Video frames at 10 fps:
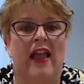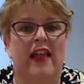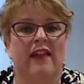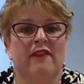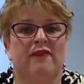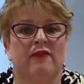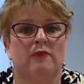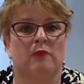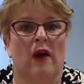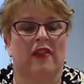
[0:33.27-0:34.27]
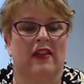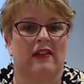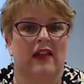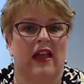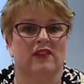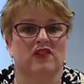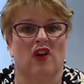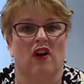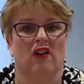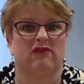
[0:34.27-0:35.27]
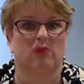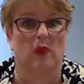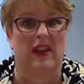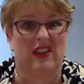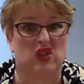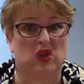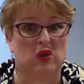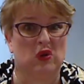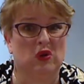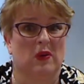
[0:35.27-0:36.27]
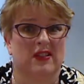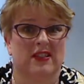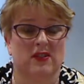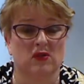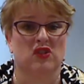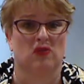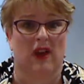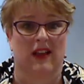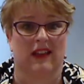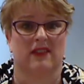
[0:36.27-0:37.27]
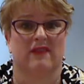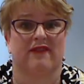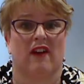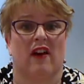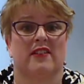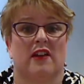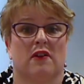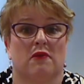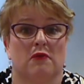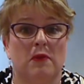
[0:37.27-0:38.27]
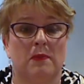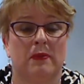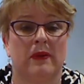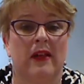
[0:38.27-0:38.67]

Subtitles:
If by the end of week 2 you are still struggling to find a group,